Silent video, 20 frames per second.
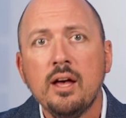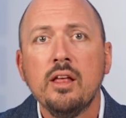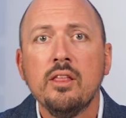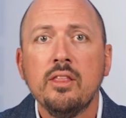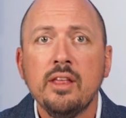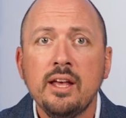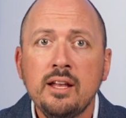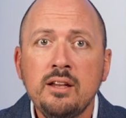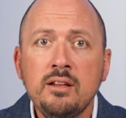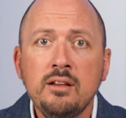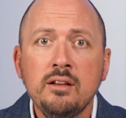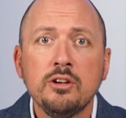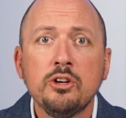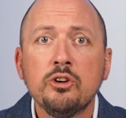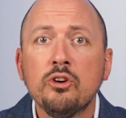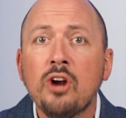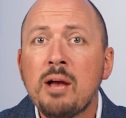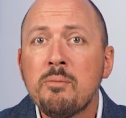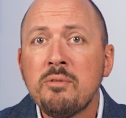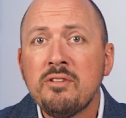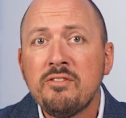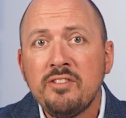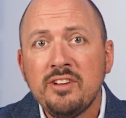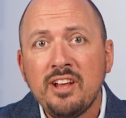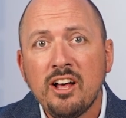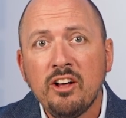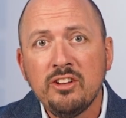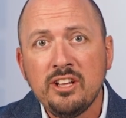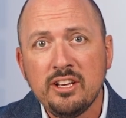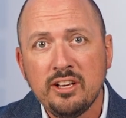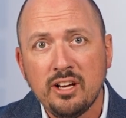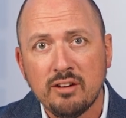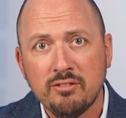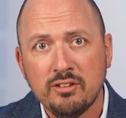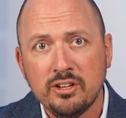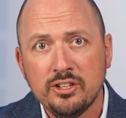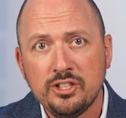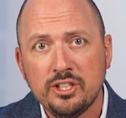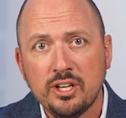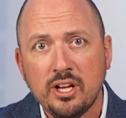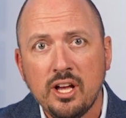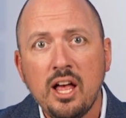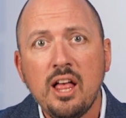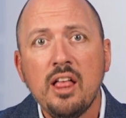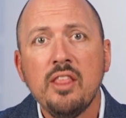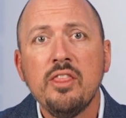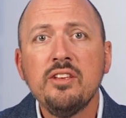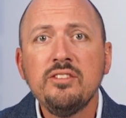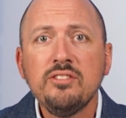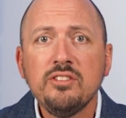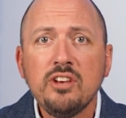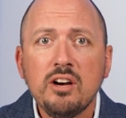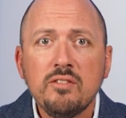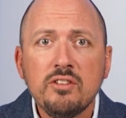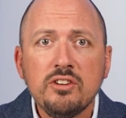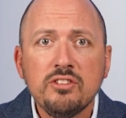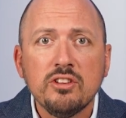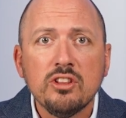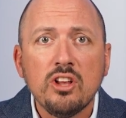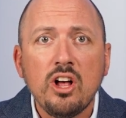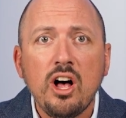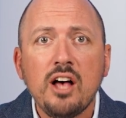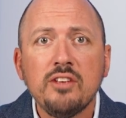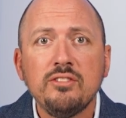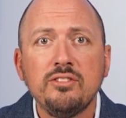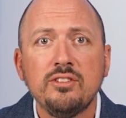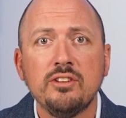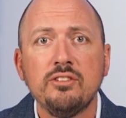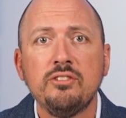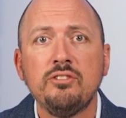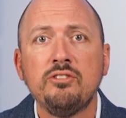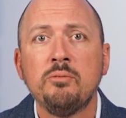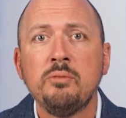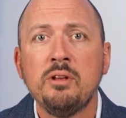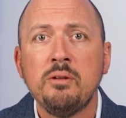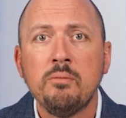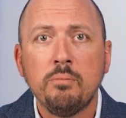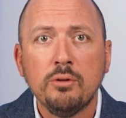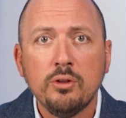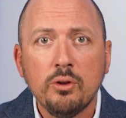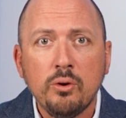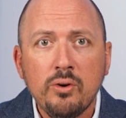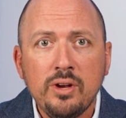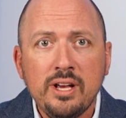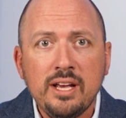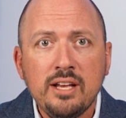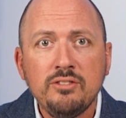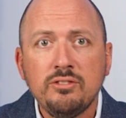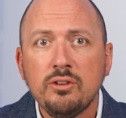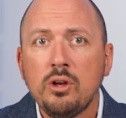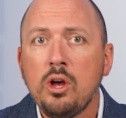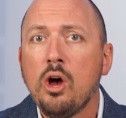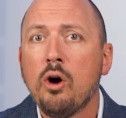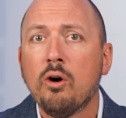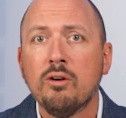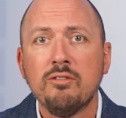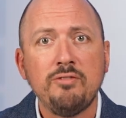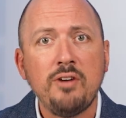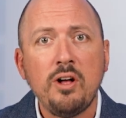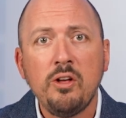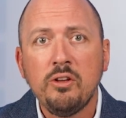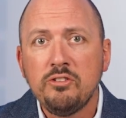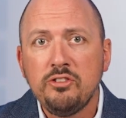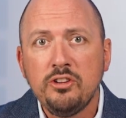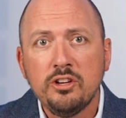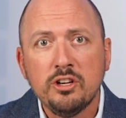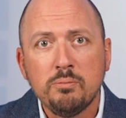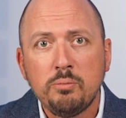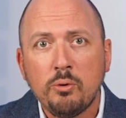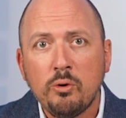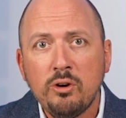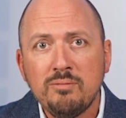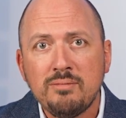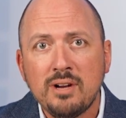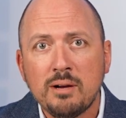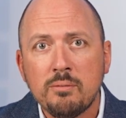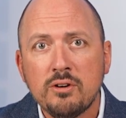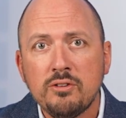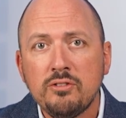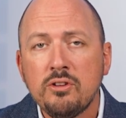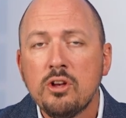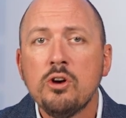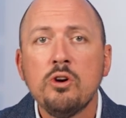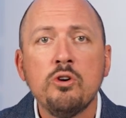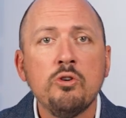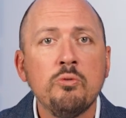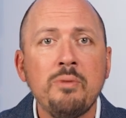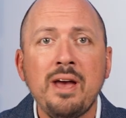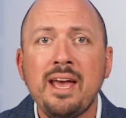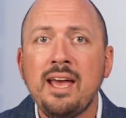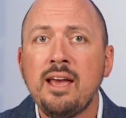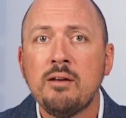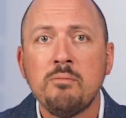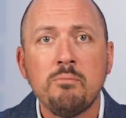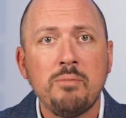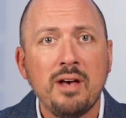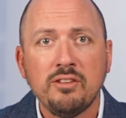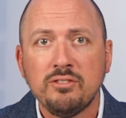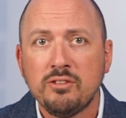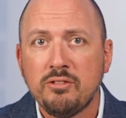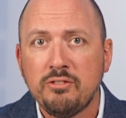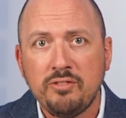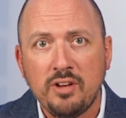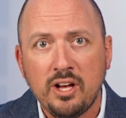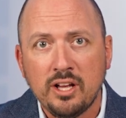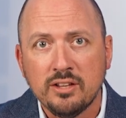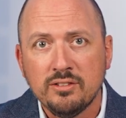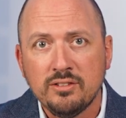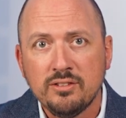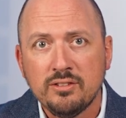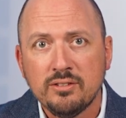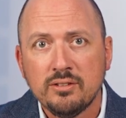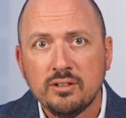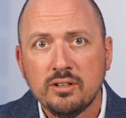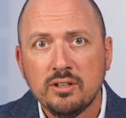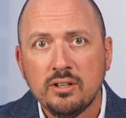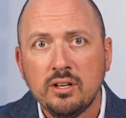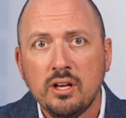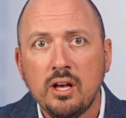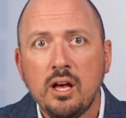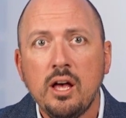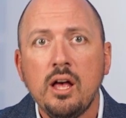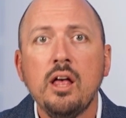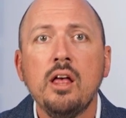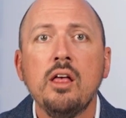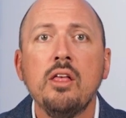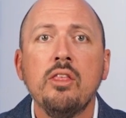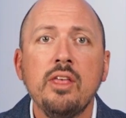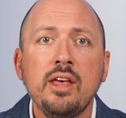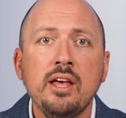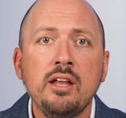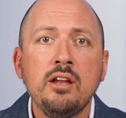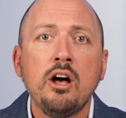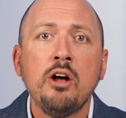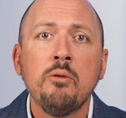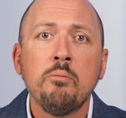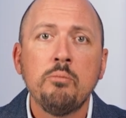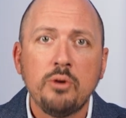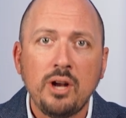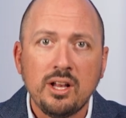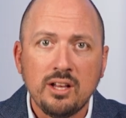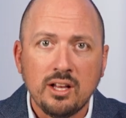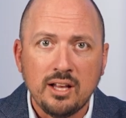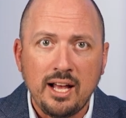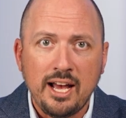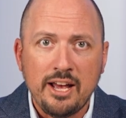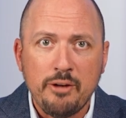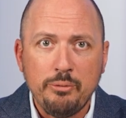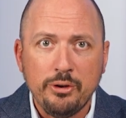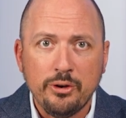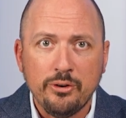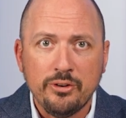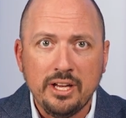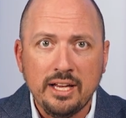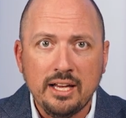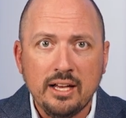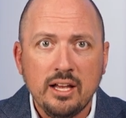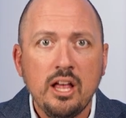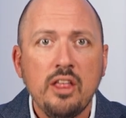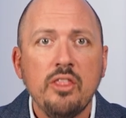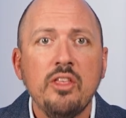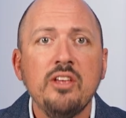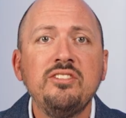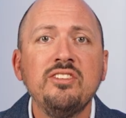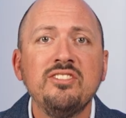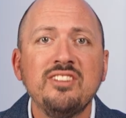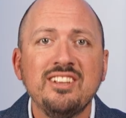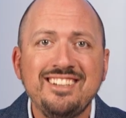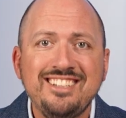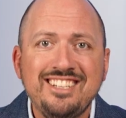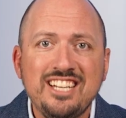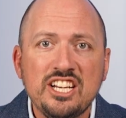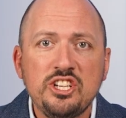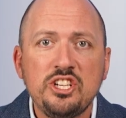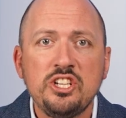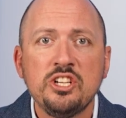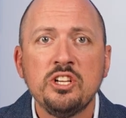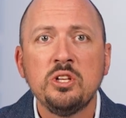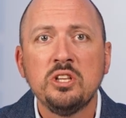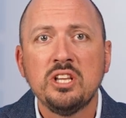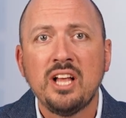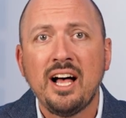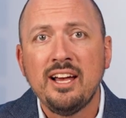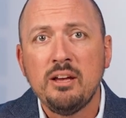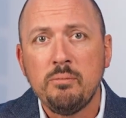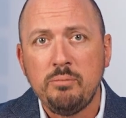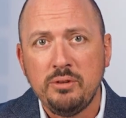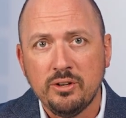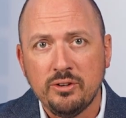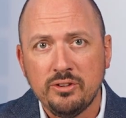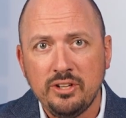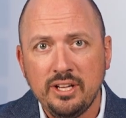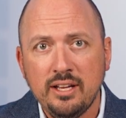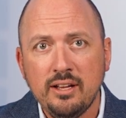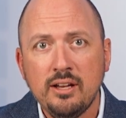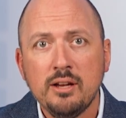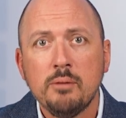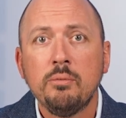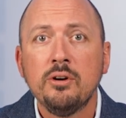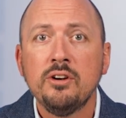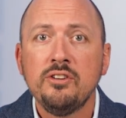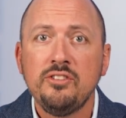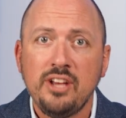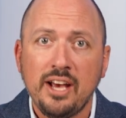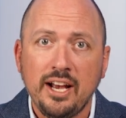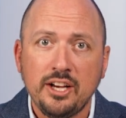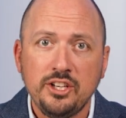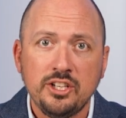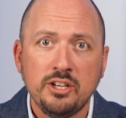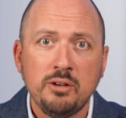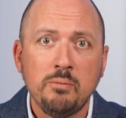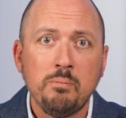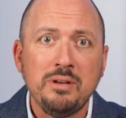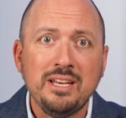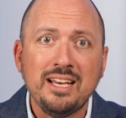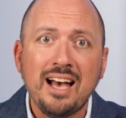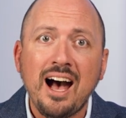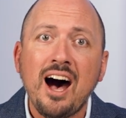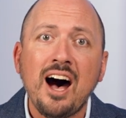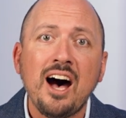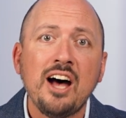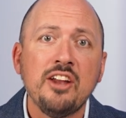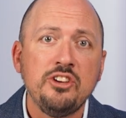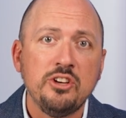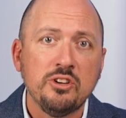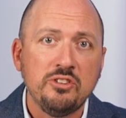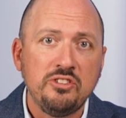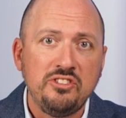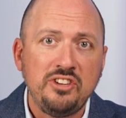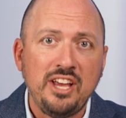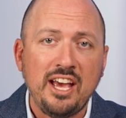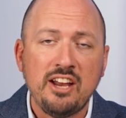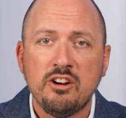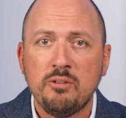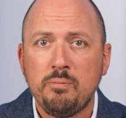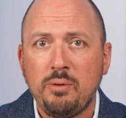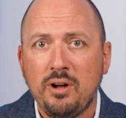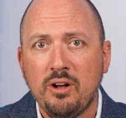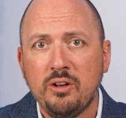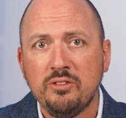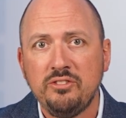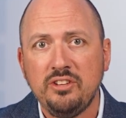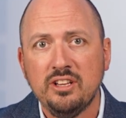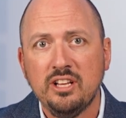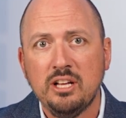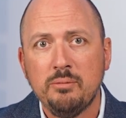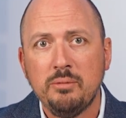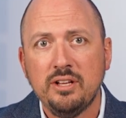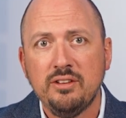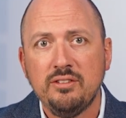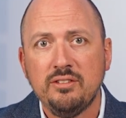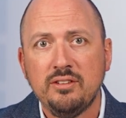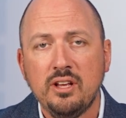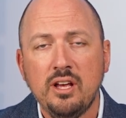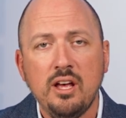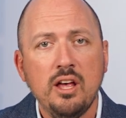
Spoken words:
Then, crime and fidelity coverage. This covers losses from employees or volunteer board members who may embezzle funds. Then, umbrella liability. This is additional liability protection beyond your standard policy limits.